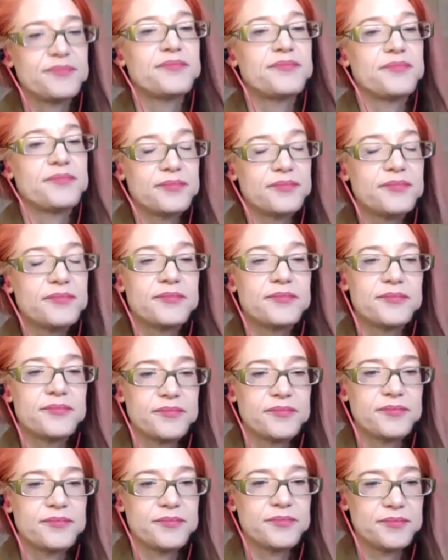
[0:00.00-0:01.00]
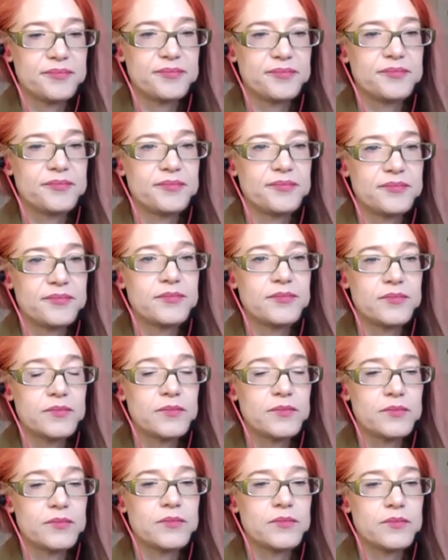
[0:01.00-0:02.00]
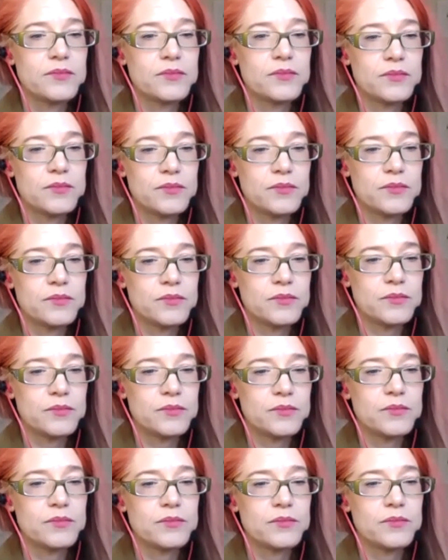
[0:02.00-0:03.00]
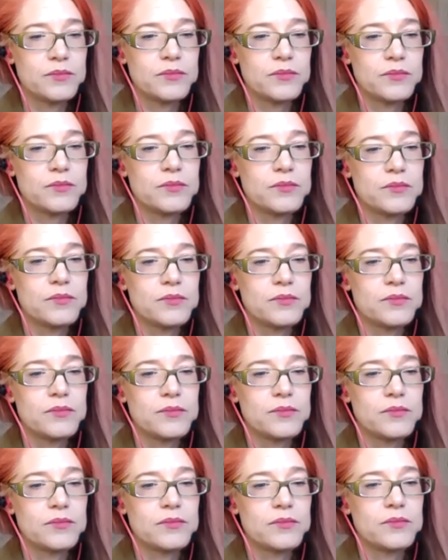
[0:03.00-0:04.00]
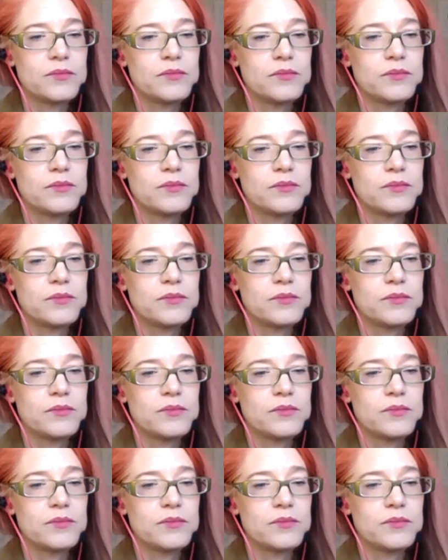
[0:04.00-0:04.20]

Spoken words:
No words are spoken by the person on screen.